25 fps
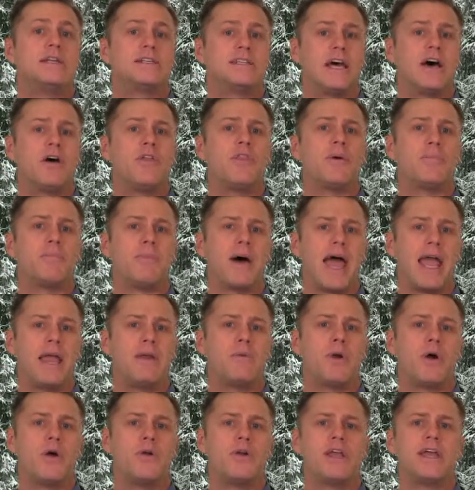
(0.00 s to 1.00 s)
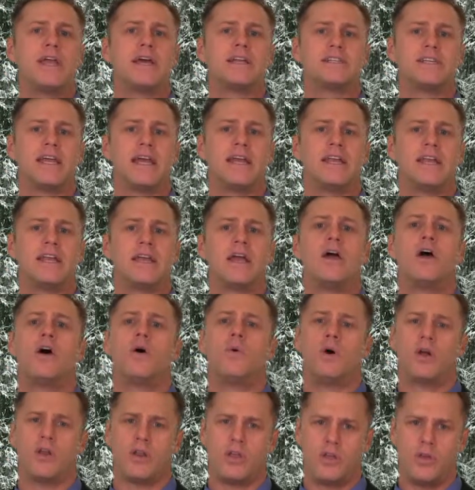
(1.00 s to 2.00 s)
Tell the Peyronie attending
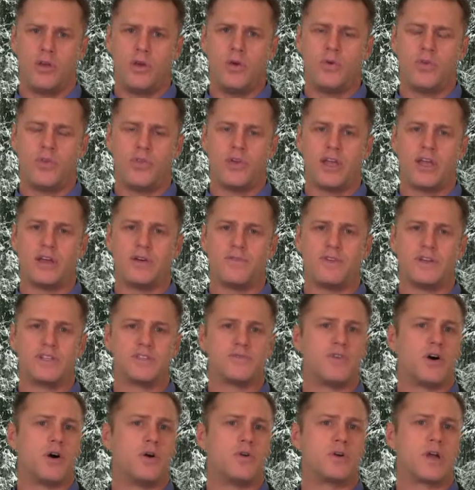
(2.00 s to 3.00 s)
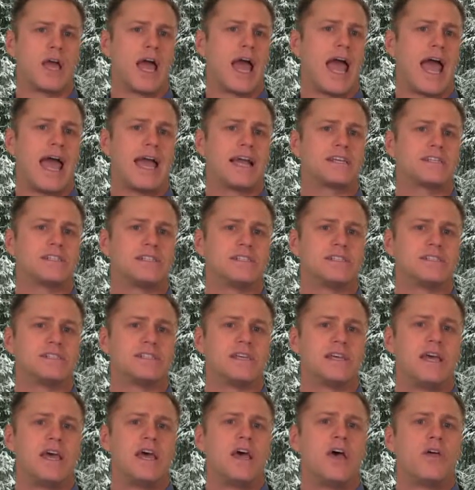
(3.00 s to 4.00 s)
what you think of this vulgar
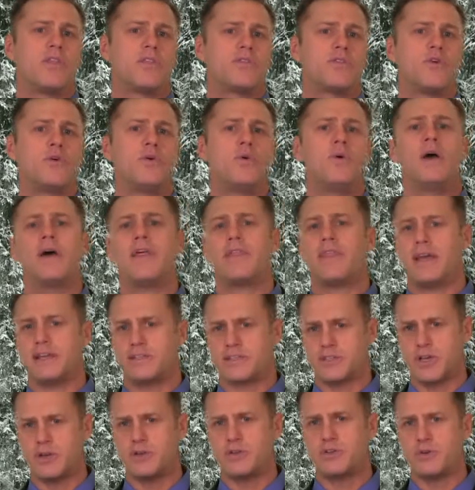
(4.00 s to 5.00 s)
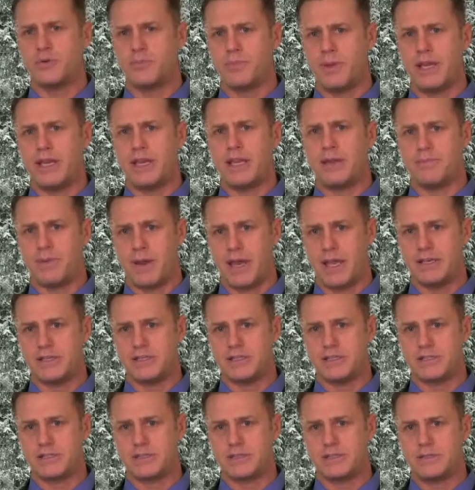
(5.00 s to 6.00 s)
actions through their social media
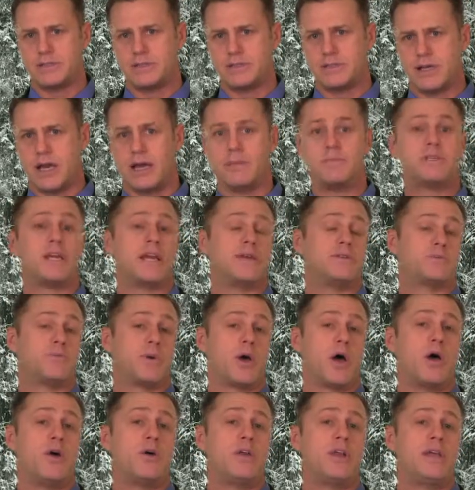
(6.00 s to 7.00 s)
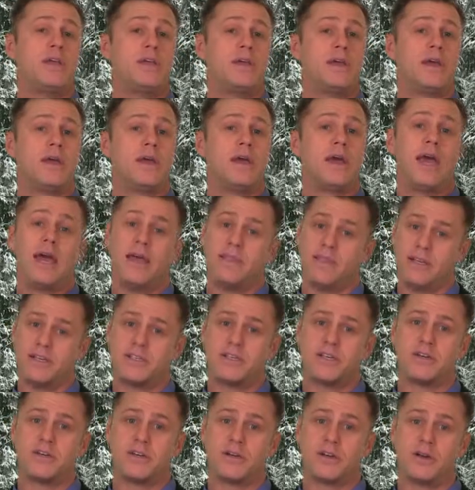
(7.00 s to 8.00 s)
pages. I'm James Mahoney, and
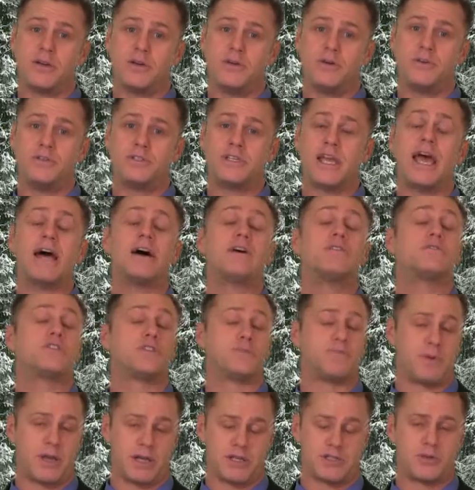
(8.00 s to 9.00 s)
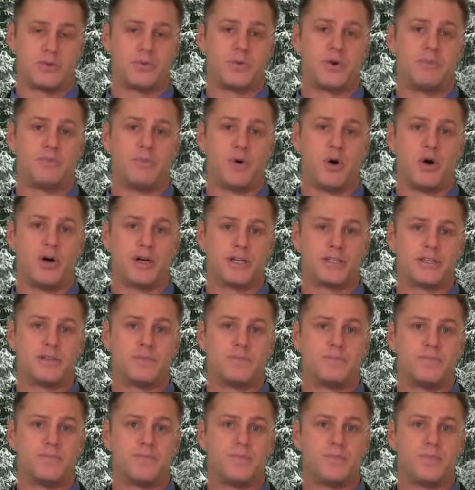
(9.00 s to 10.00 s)
this concludes our special report.